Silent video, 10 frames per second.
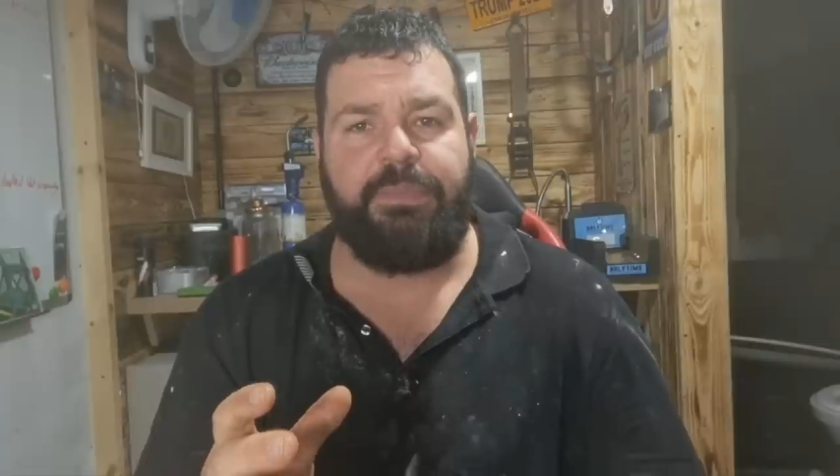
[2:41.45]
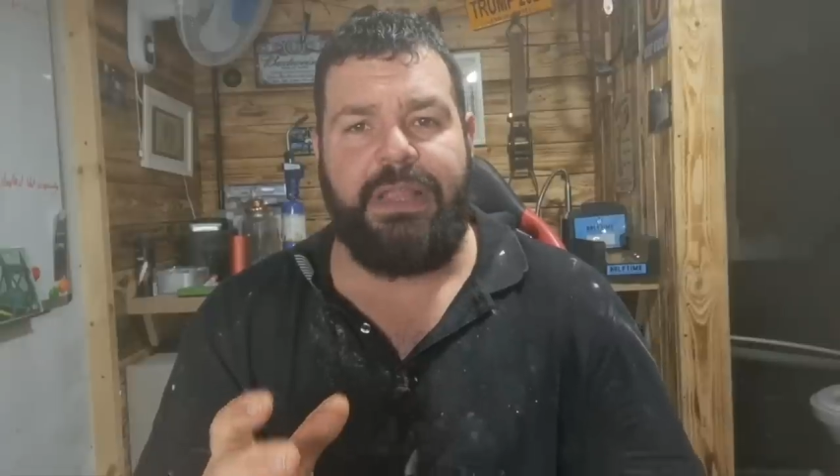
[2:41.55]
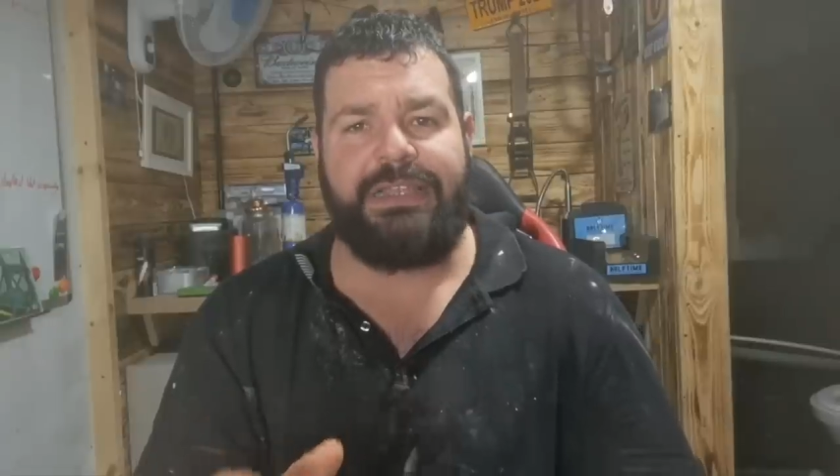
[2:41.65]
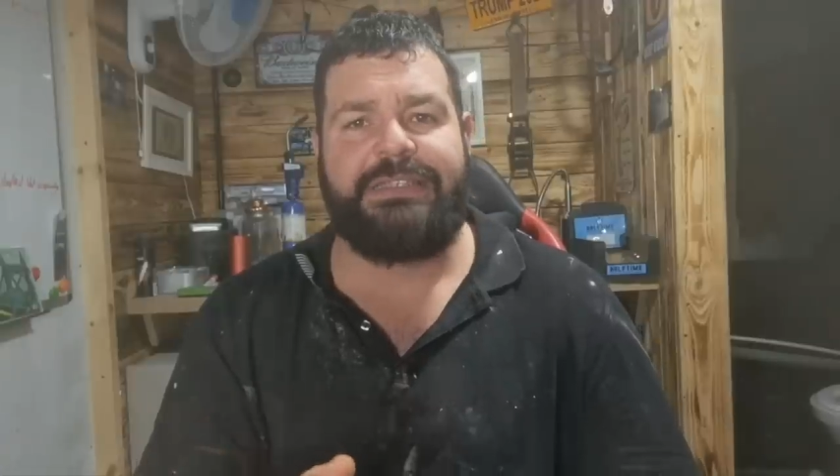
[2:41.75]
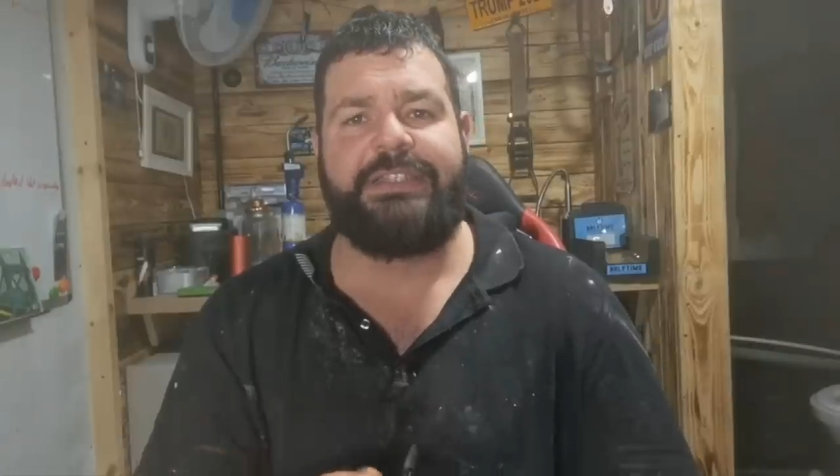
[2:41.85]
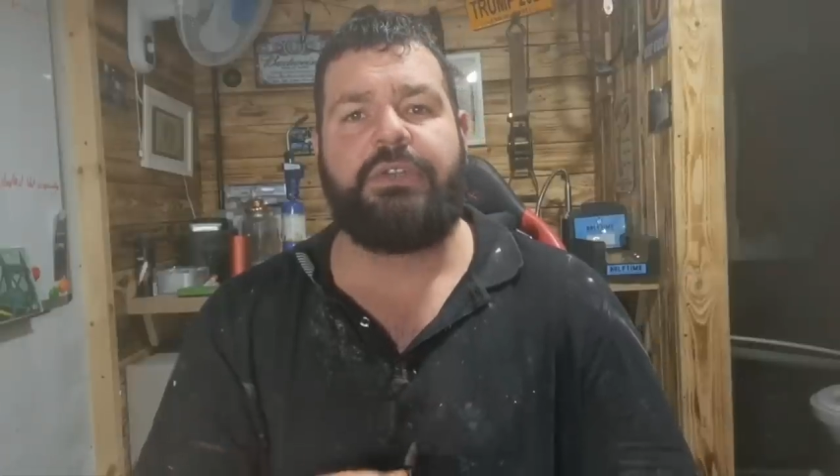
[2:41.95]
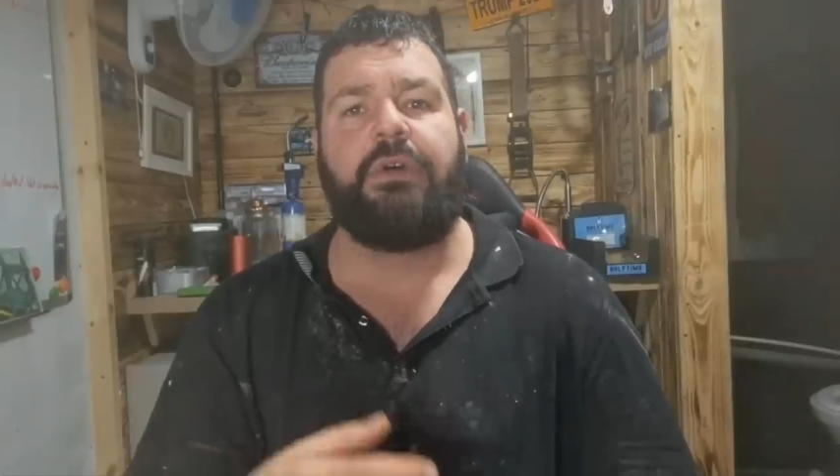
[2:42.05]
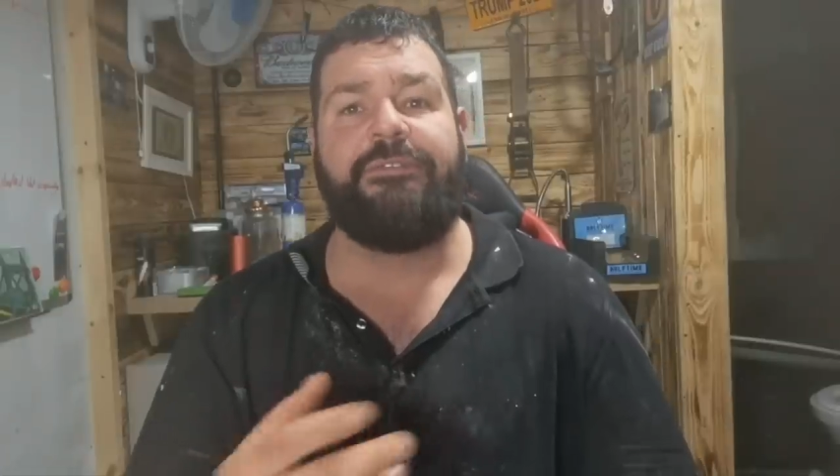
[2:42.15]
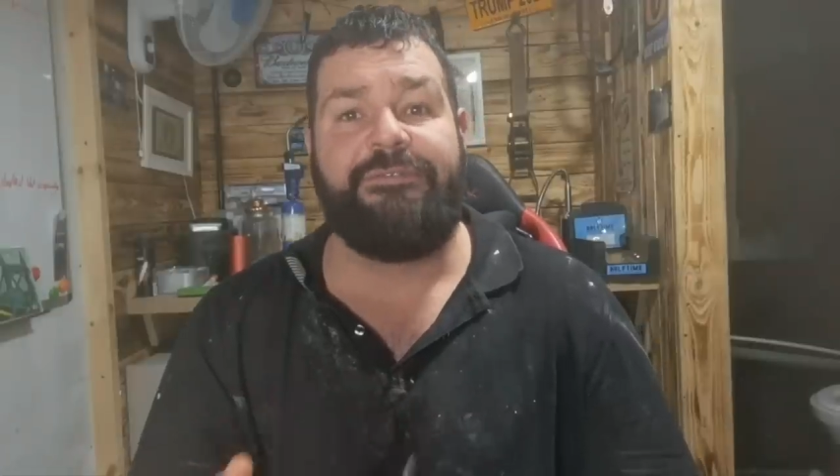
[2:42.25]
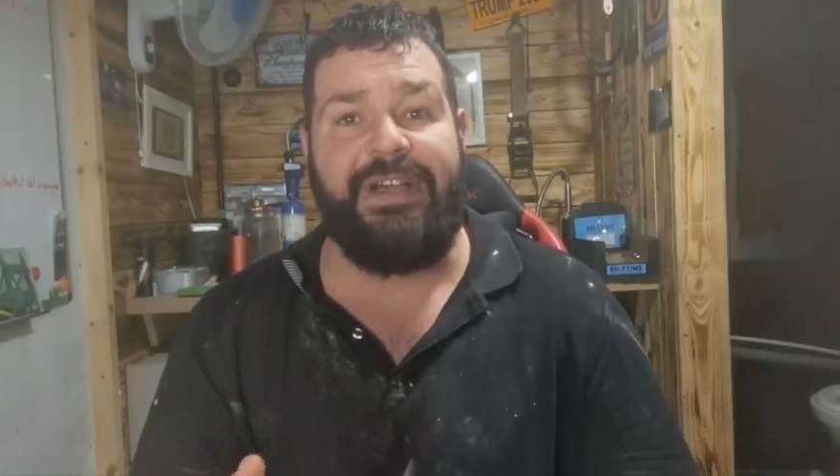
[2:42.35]
plaster to go
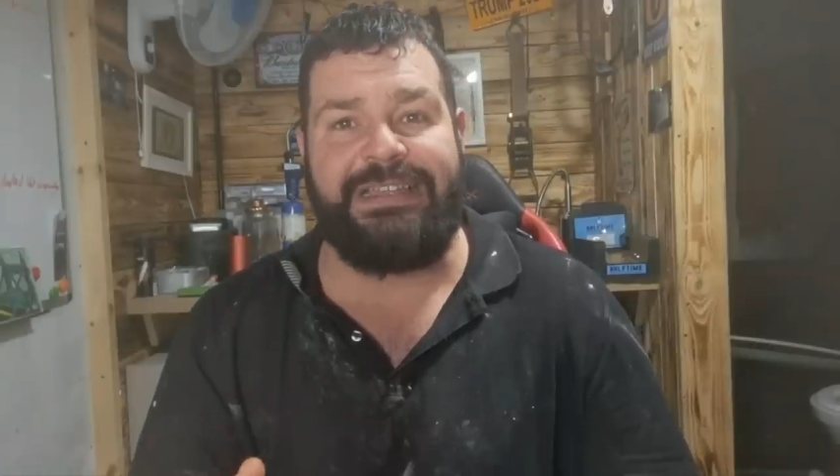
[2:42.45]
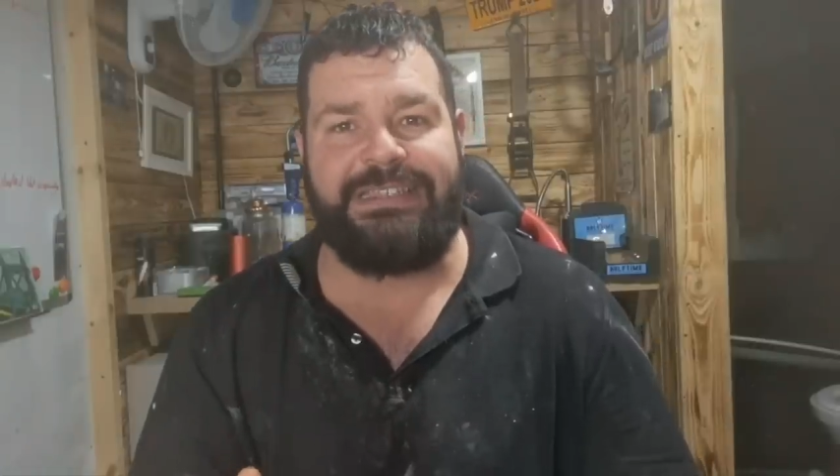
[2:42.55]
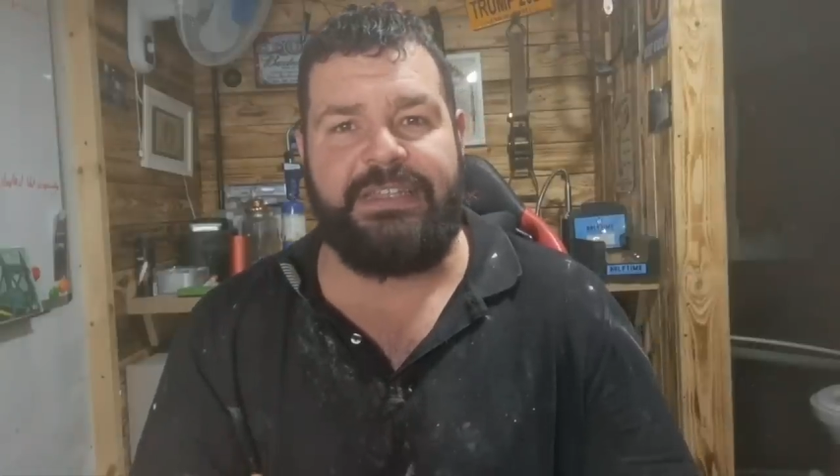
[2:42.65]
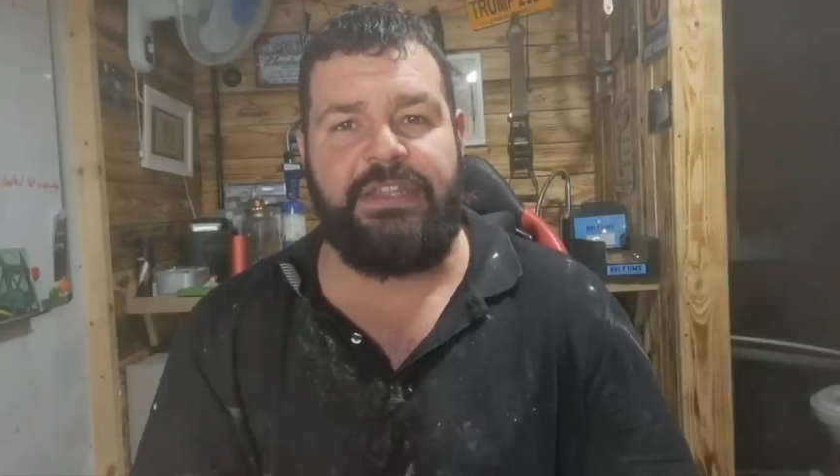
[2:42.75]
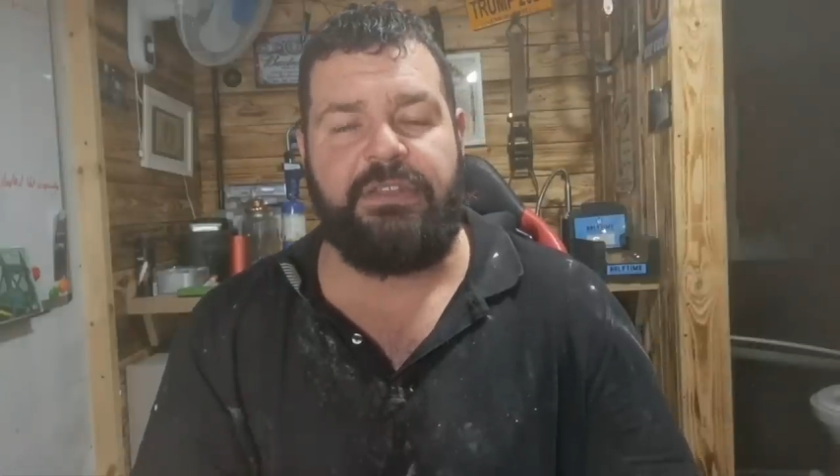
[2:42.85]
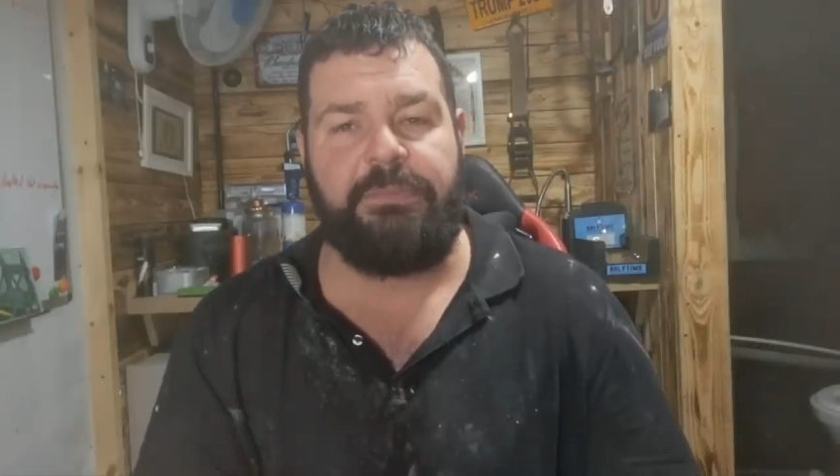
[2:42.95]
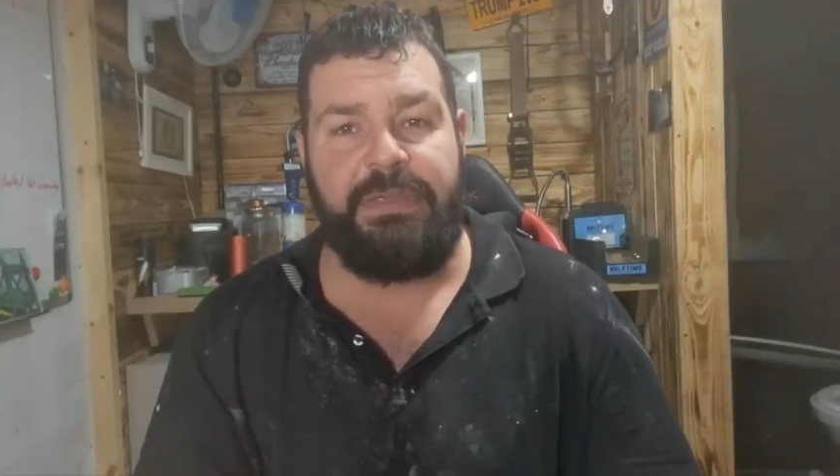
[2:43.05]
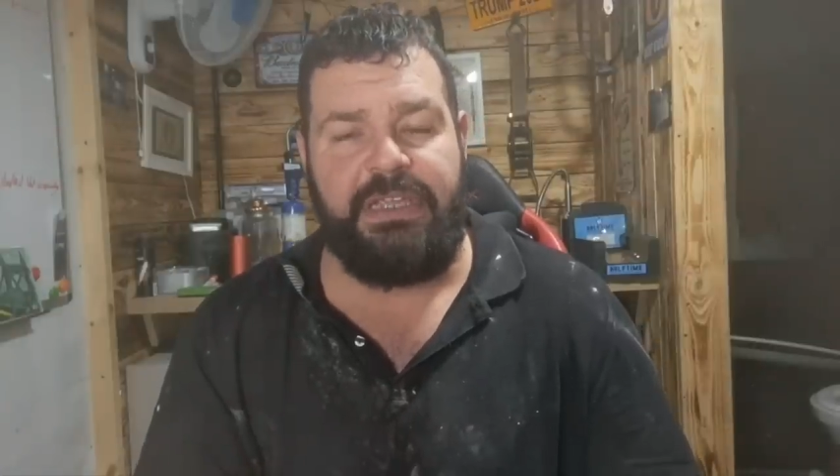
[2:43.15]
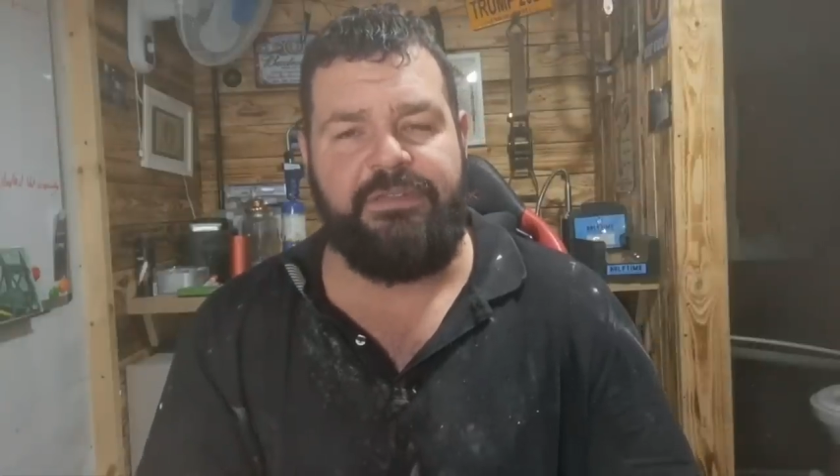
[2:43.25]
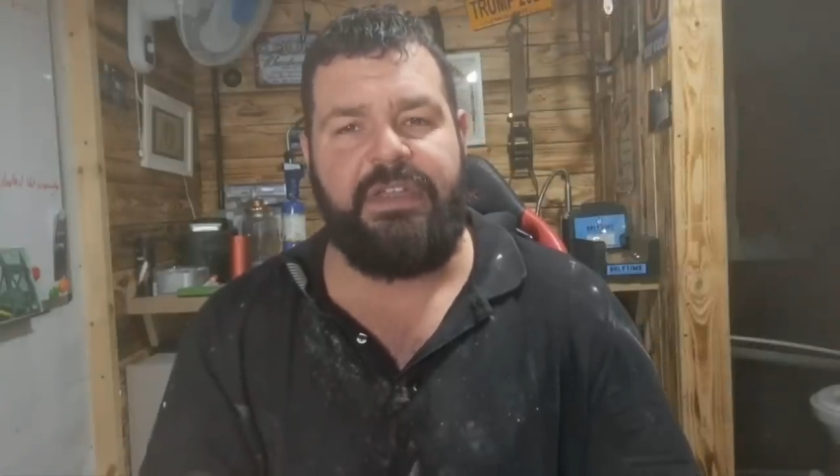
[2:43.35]
off faster than the
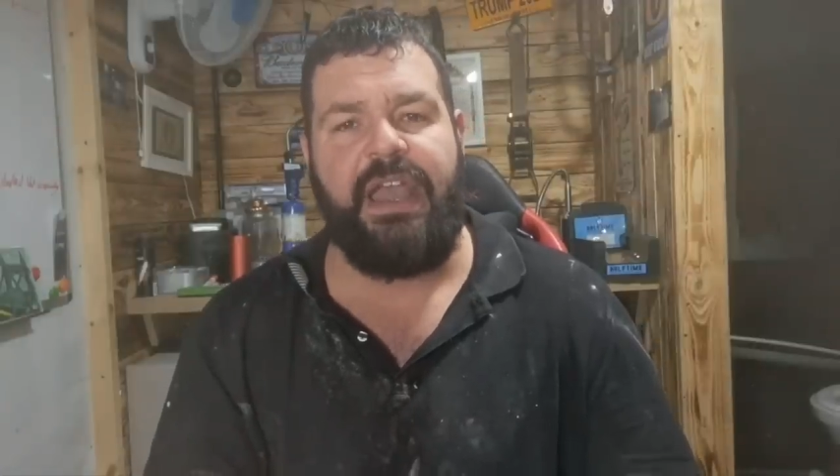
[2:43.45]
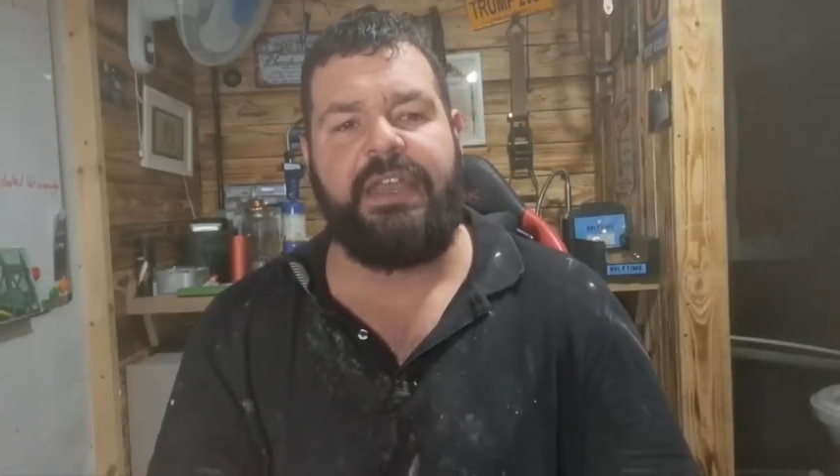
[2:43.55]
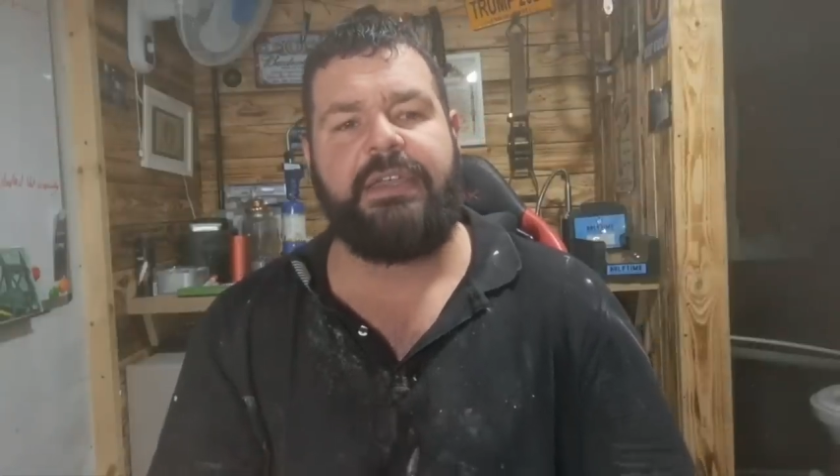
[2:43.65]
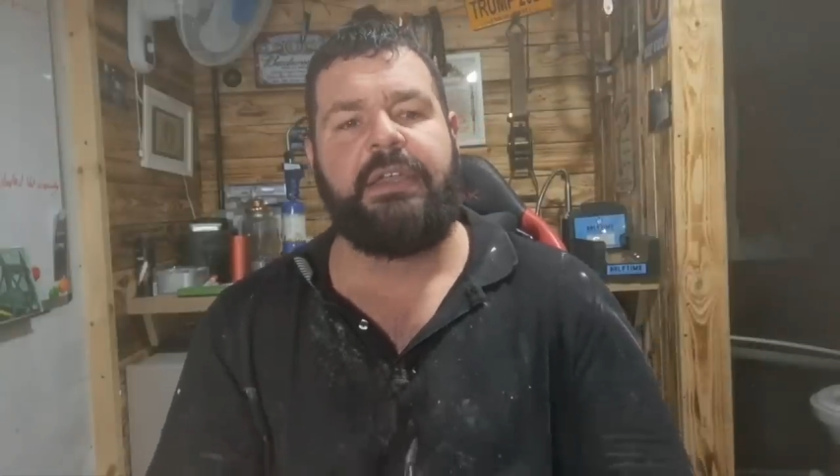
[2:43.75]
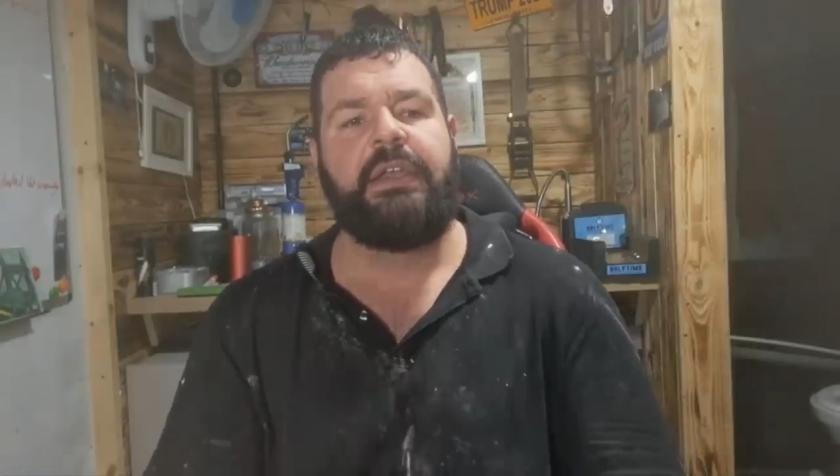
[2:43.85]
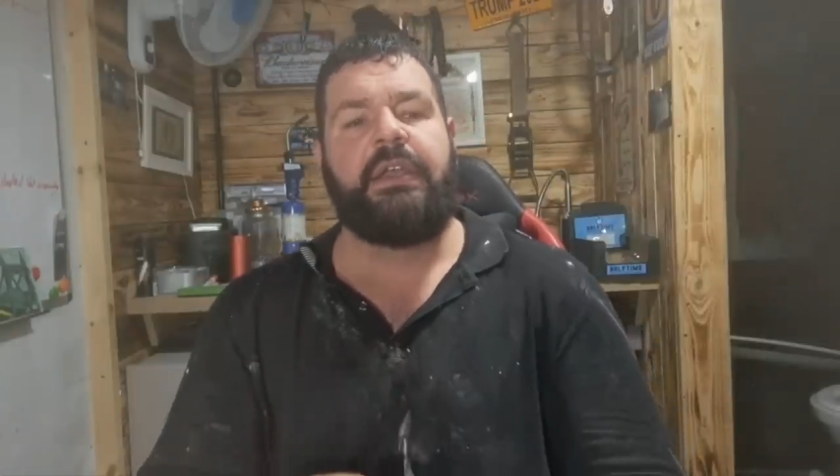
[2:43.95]
PVA.